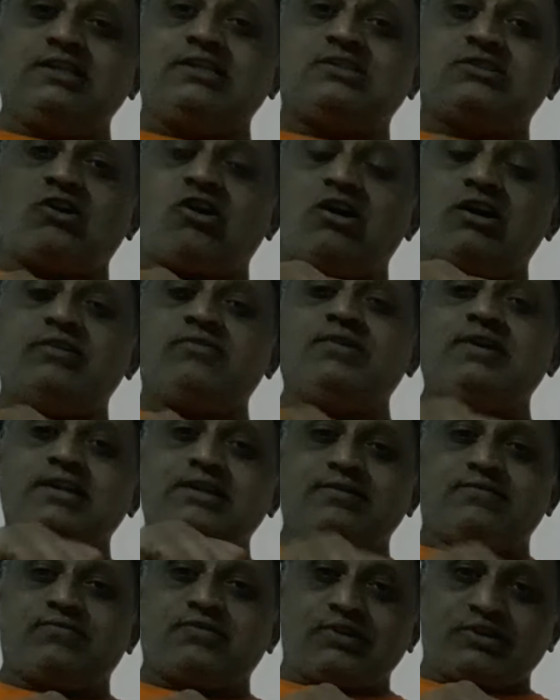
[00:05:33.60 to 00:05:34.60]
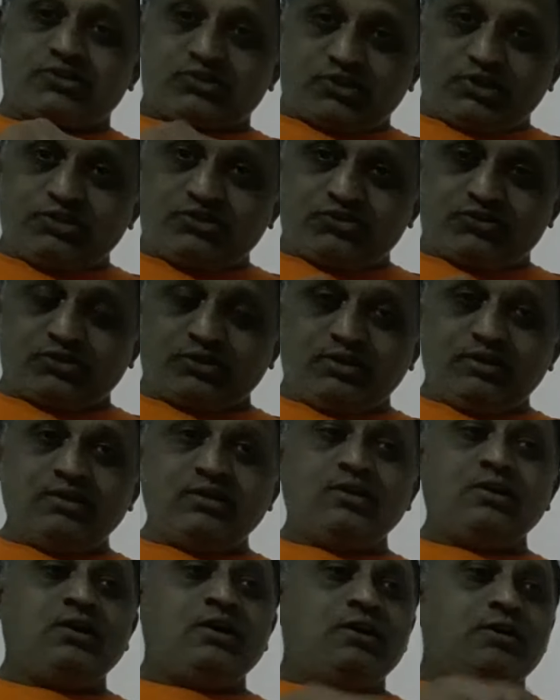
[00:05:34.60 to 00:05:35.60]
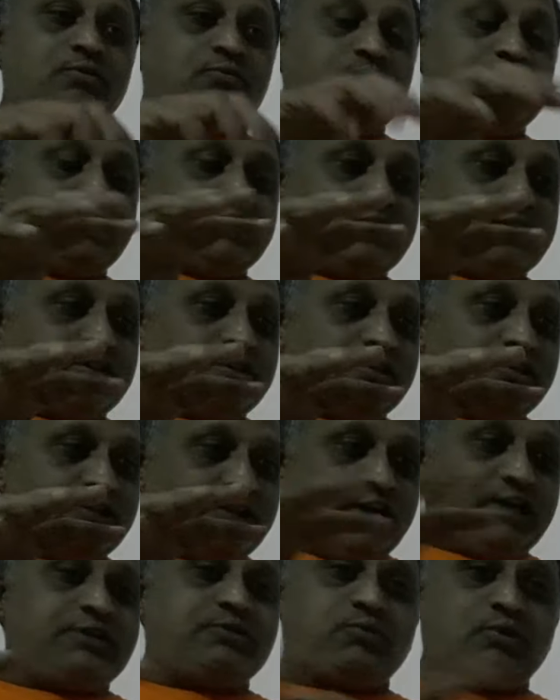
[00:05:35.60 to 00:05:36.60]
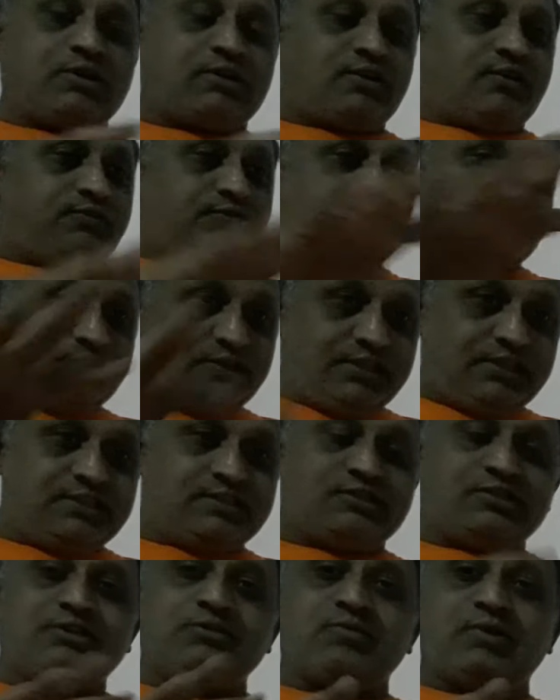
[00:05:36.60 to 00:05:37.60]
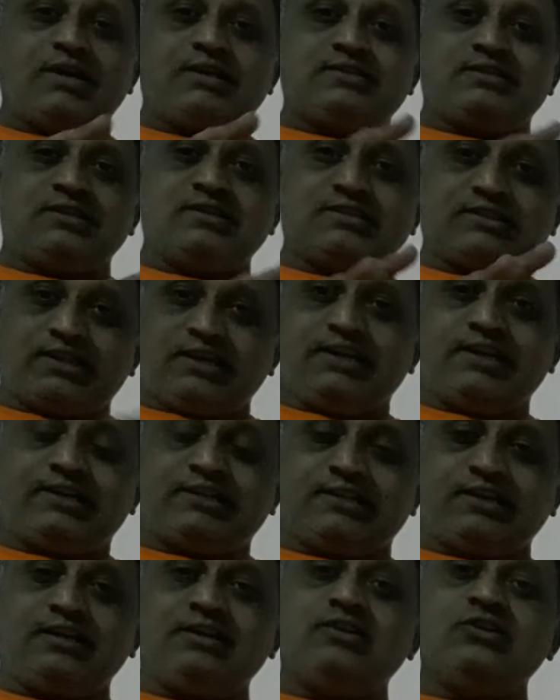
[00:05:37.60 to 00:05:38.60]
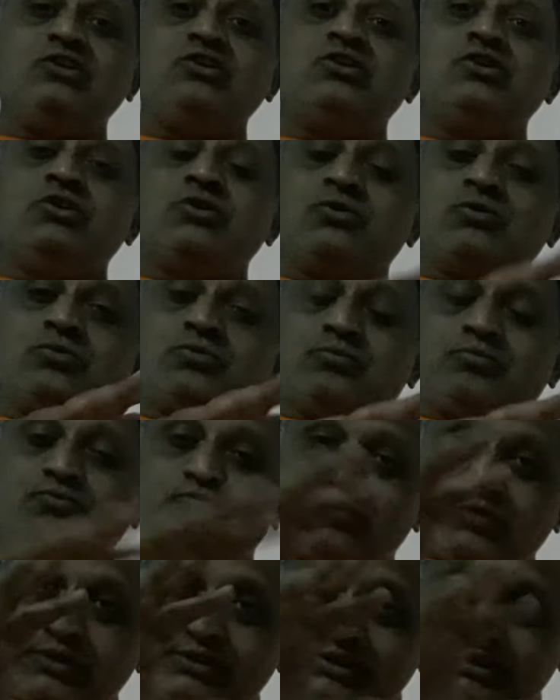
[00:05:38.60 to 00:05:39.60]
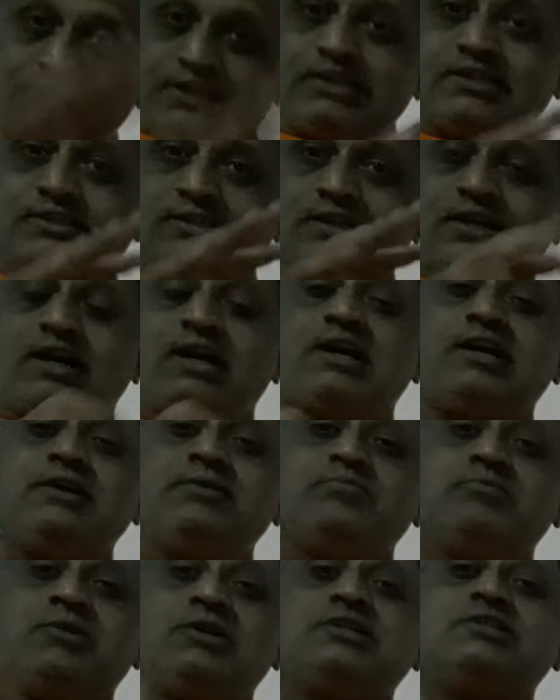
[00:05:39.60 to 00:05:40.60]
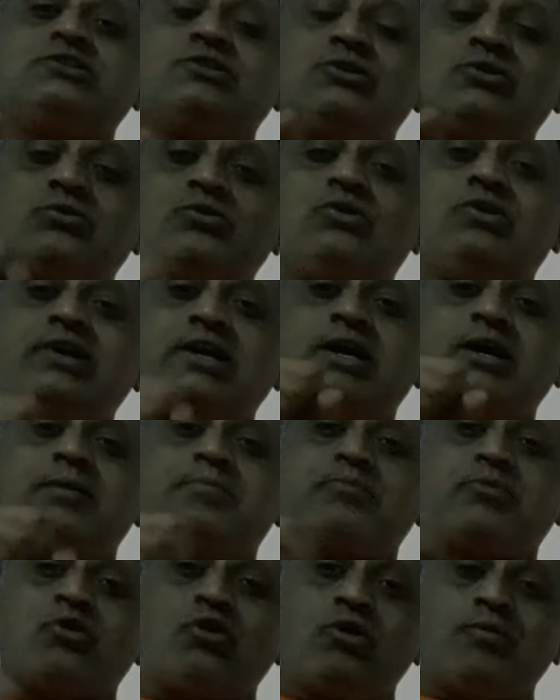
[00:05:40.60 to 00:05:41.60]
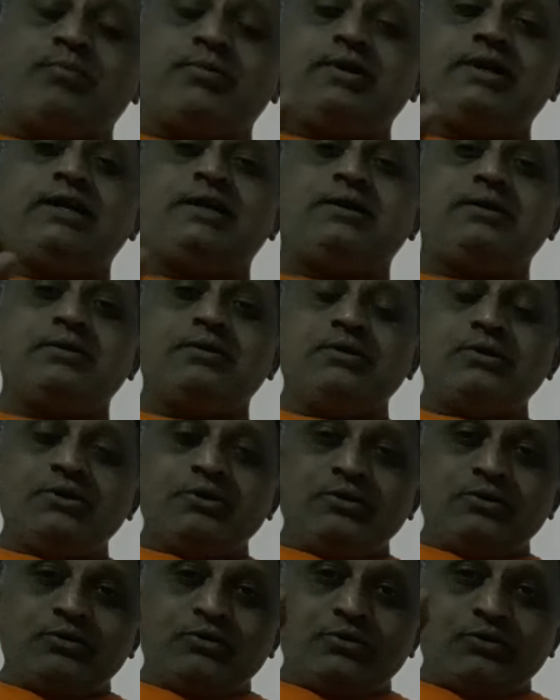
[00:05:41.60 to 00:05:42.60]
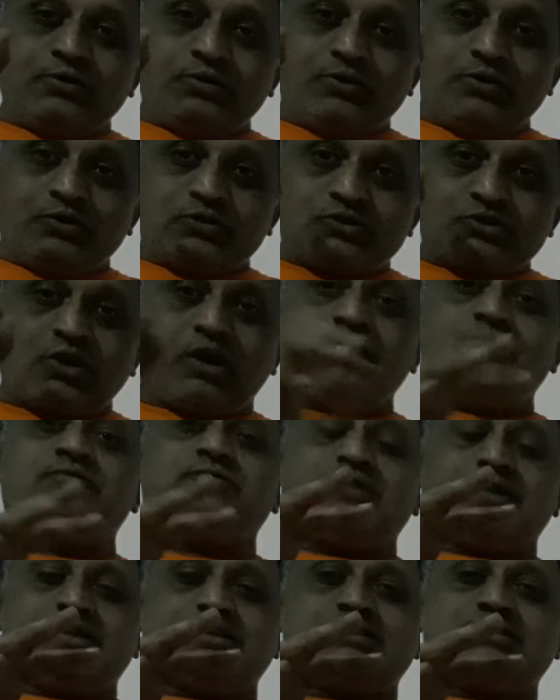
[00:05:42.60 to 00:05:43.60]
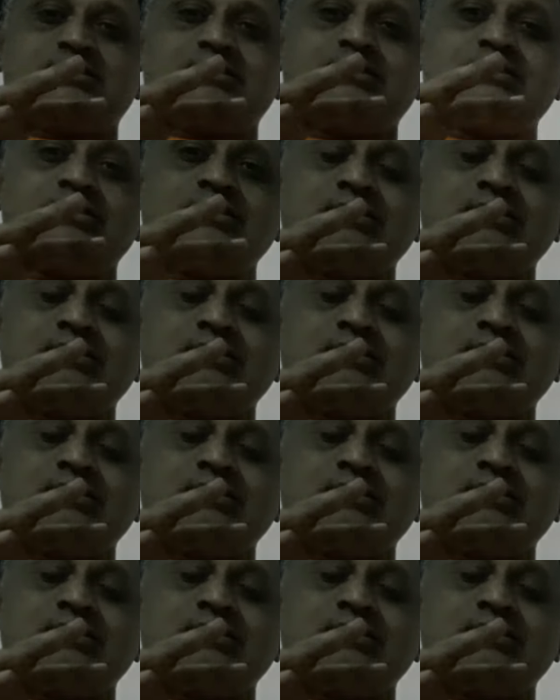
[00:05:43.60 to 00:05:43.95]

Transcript: hardware infrastructure, with the network of these devices connected, for this I must load appropriate softwares.